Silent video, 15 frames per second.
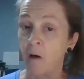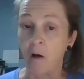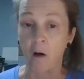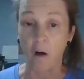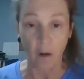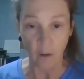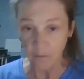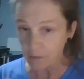
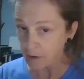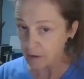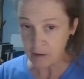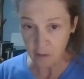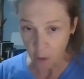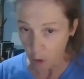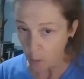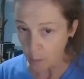All of this
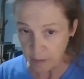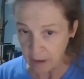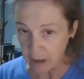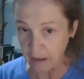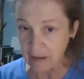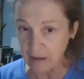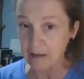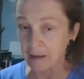
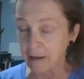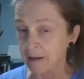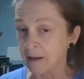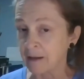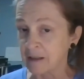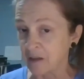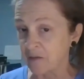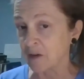culminates in
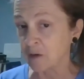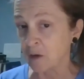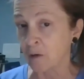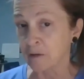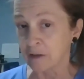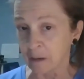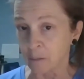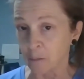a
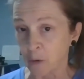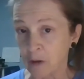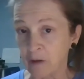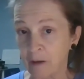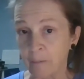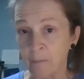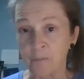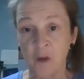difficulty in
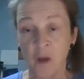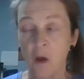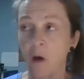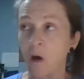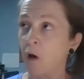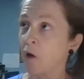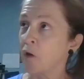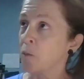breathing.
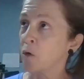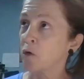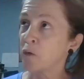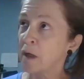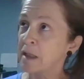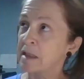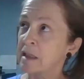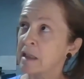All the more
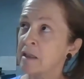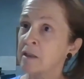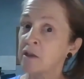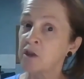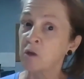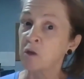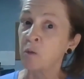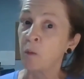reason
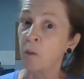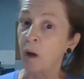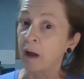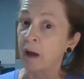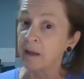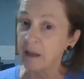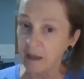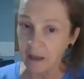to,
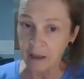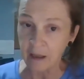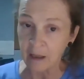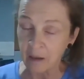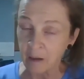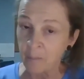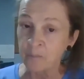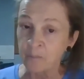
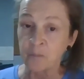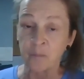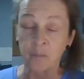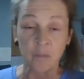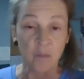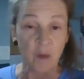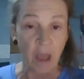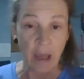again,
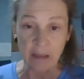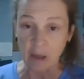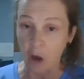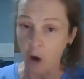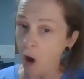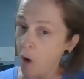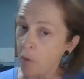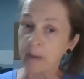as
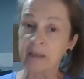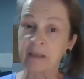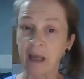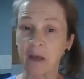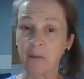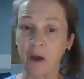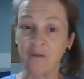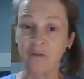I always
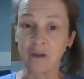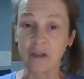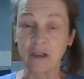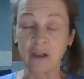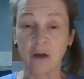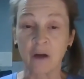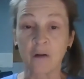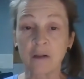say in my
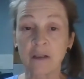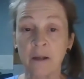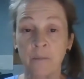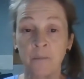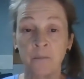videos,